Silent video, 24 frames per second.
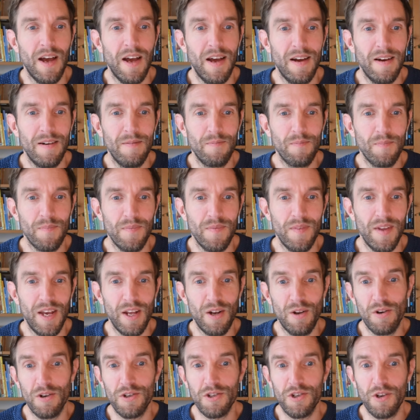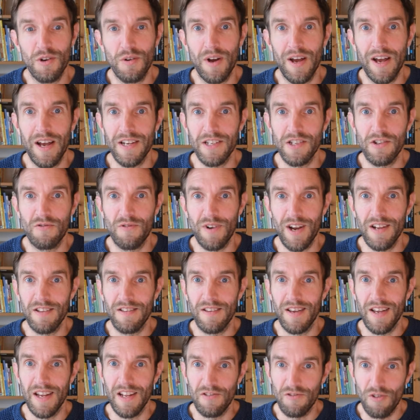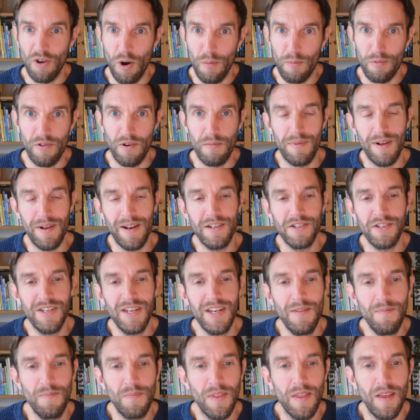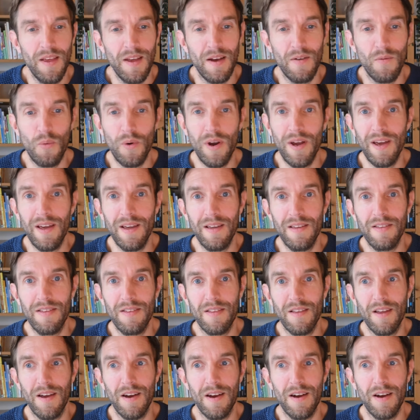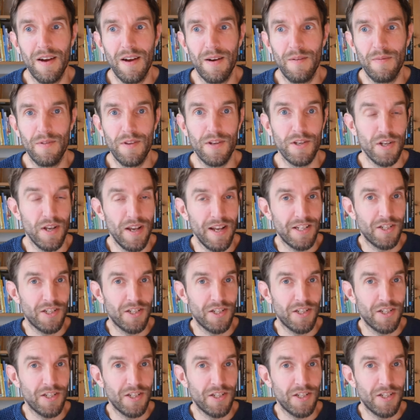Um, it also has great interoperability with uh, this,